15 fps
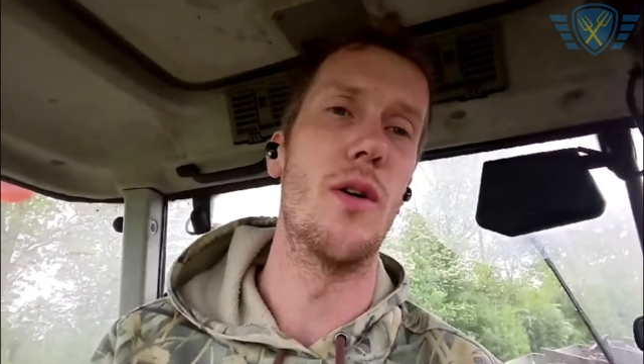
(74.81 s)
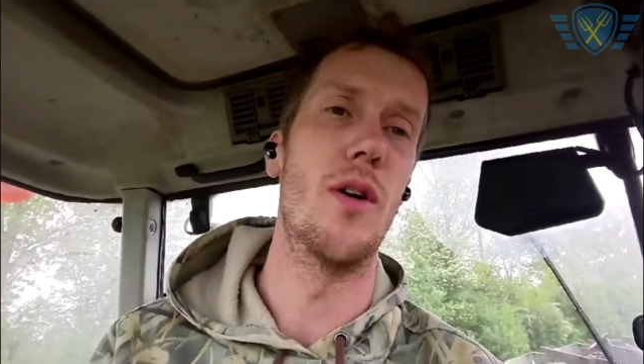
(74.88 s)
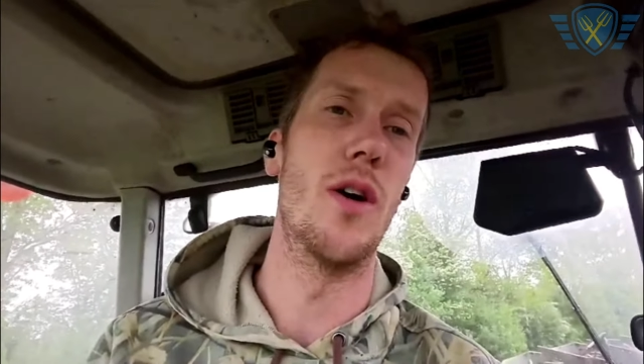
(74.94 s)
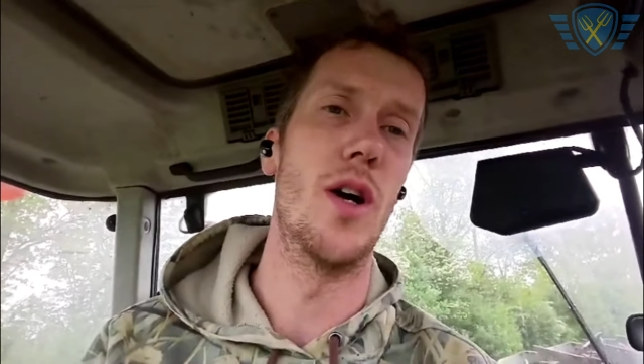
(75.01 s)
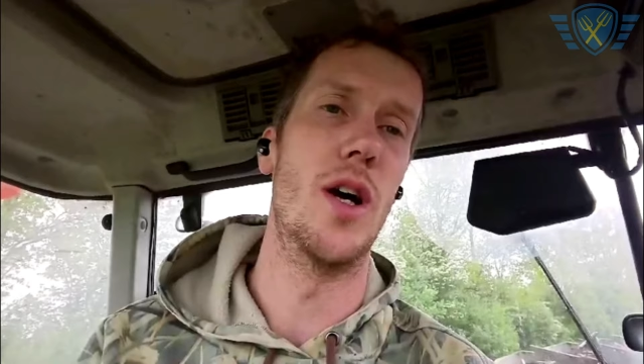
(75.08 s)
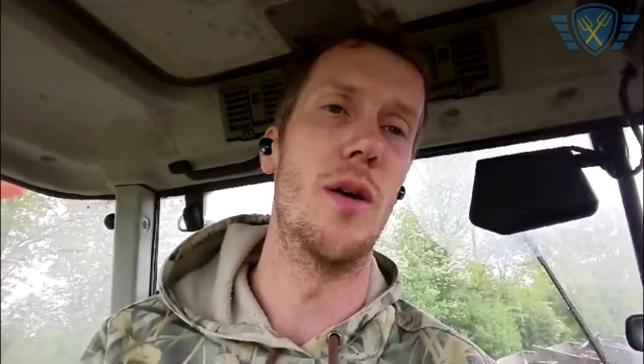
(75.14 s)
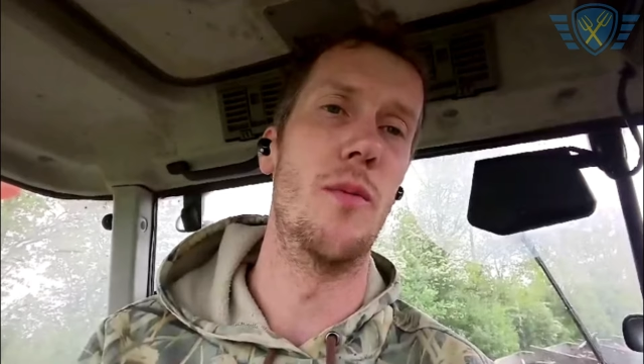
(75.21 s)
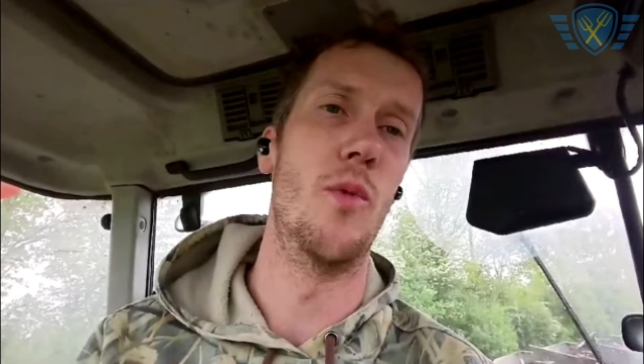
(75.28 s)

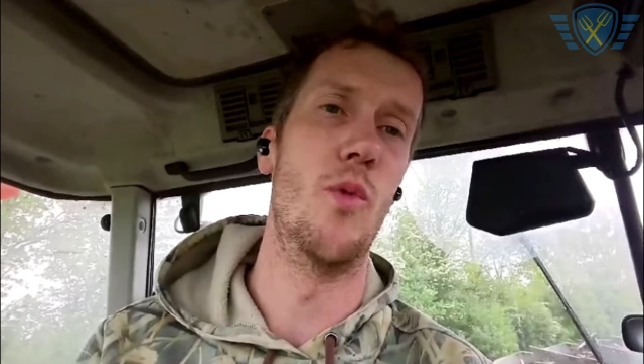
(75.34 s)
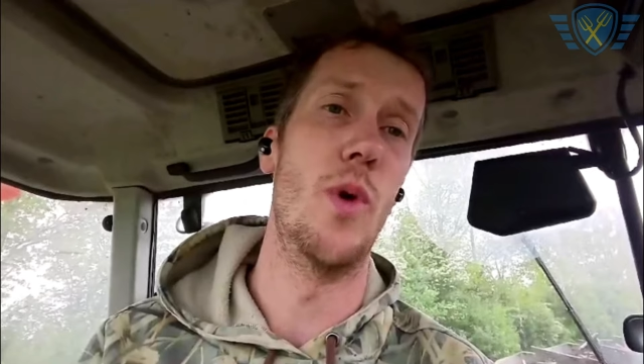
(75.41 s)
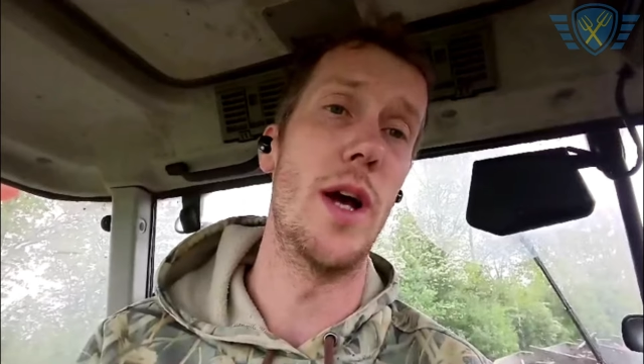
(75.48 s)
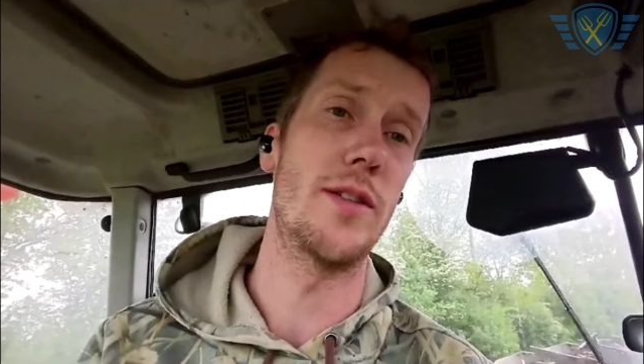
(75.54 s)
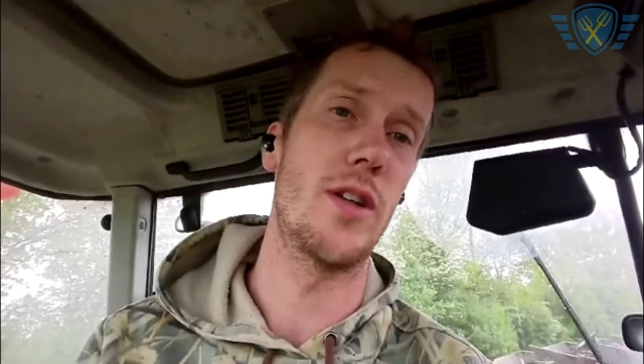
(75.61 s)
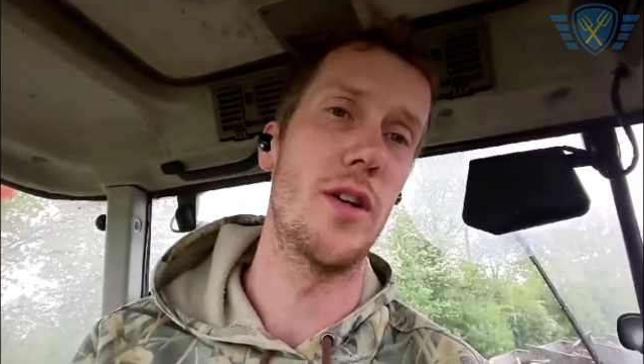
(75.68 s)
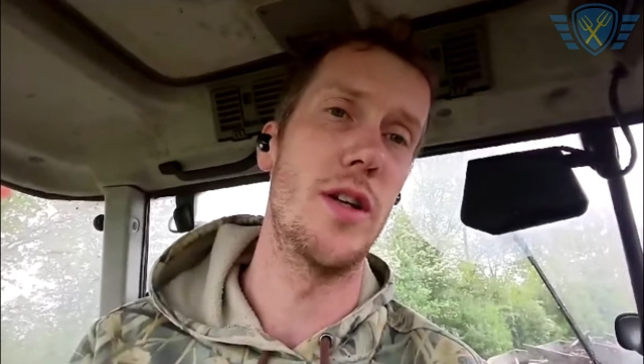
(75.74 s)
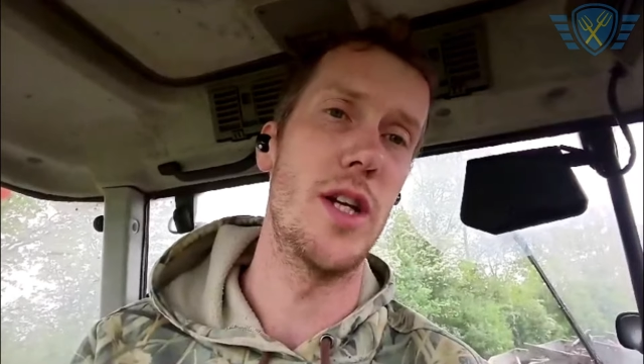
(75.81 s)
um,
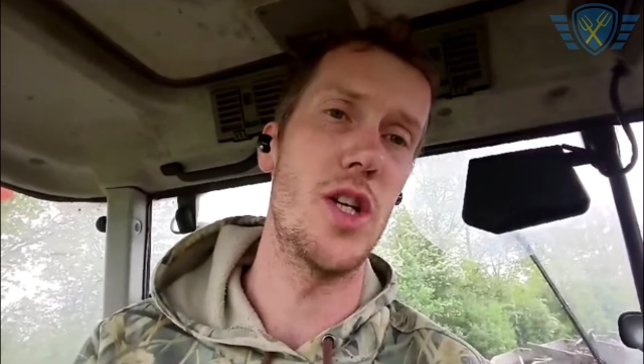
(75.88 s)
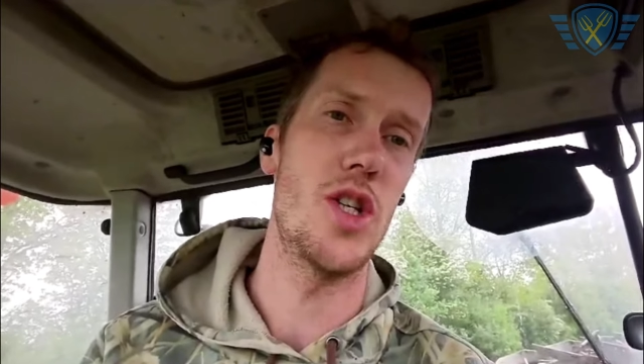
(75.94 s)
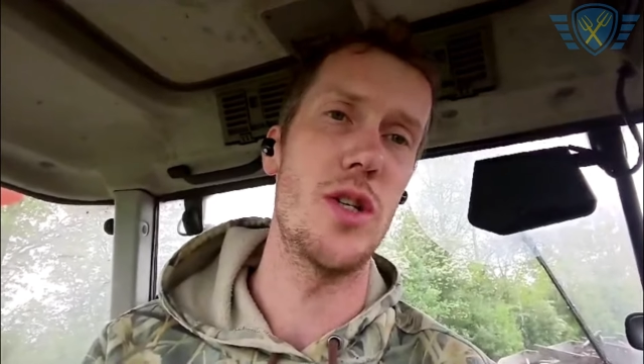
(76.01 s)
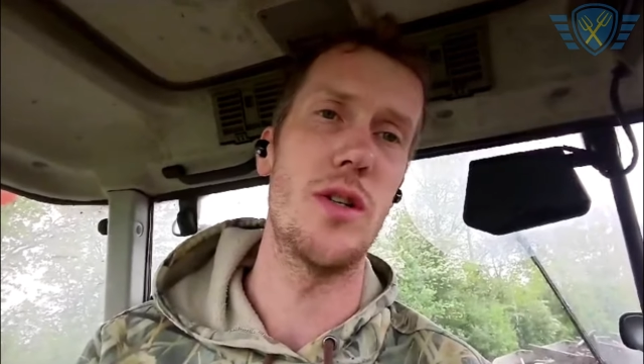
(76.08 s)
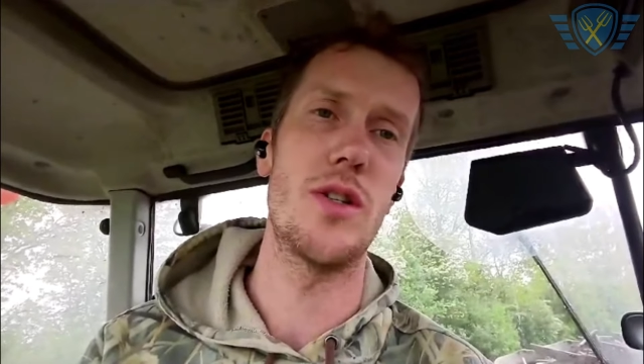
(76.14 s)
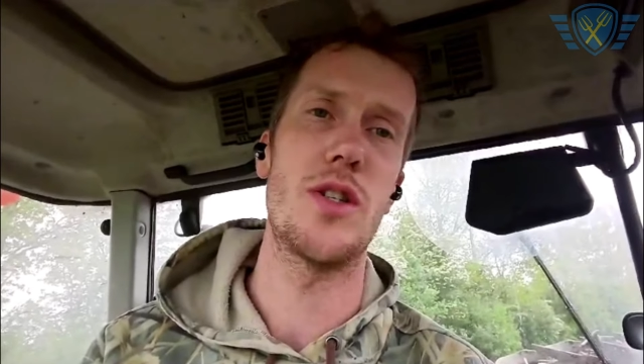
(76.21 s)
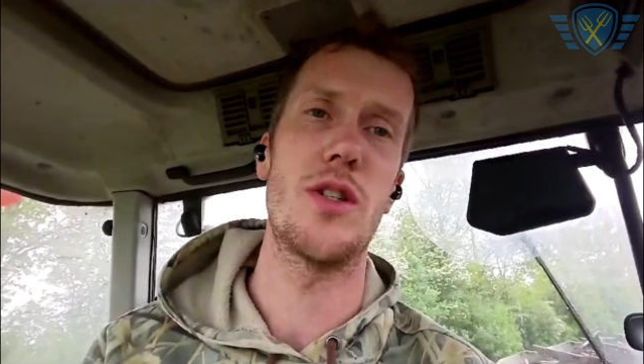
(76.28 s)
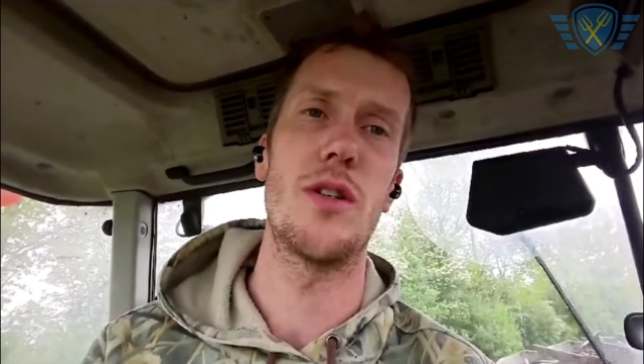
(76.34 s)
wet
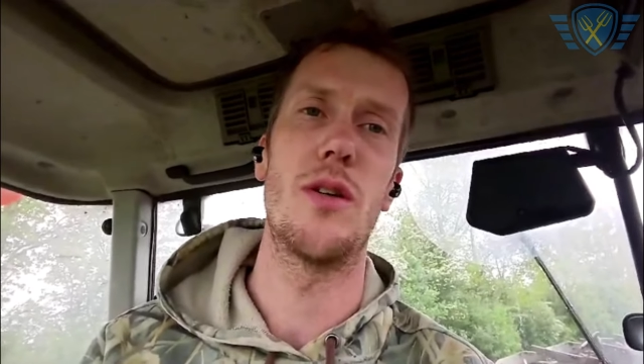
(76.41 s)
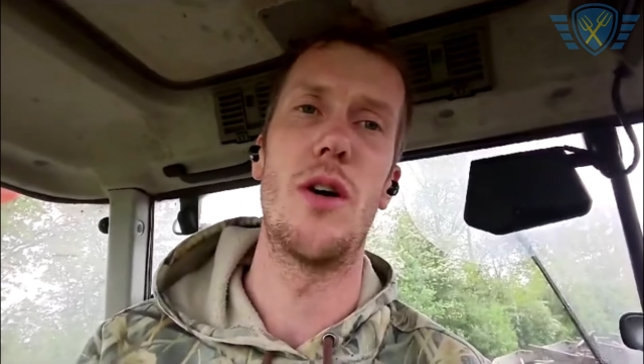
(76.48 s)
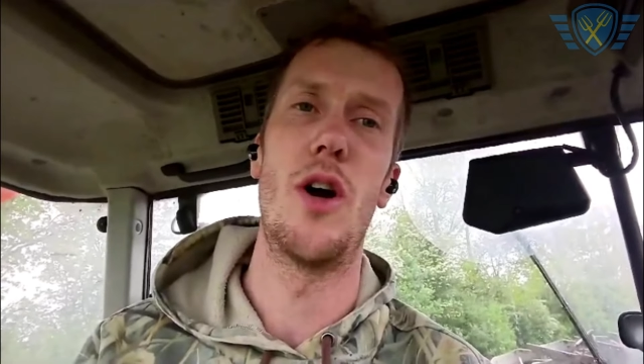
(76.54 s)
conditions,